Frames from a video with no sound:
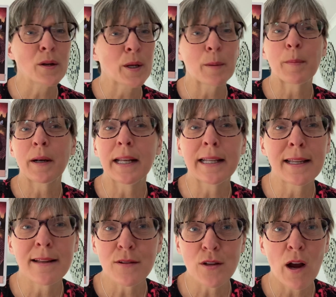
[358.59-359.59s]
completely
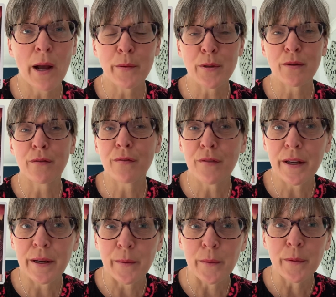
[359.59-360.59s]
entitled to
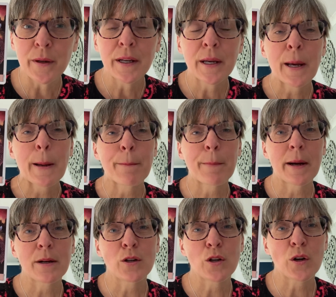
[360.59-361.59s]
feel
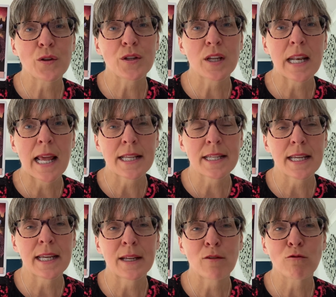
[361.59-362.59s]
but not to let it